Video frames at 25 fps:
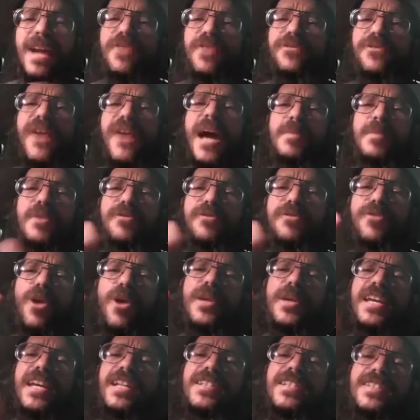fact, before
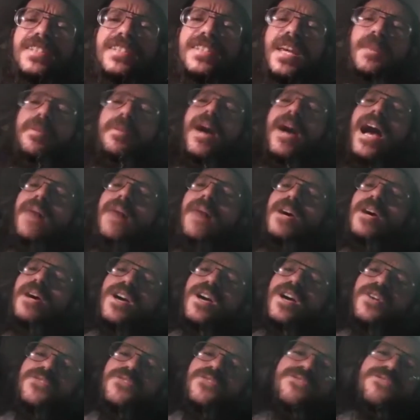we get into hip
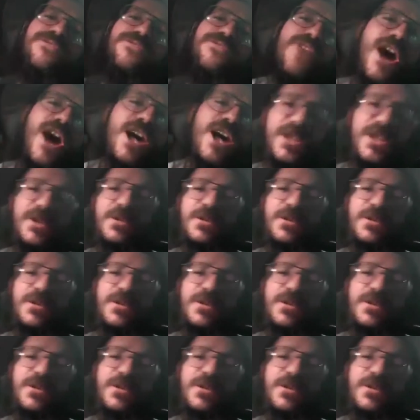hop, fuck you,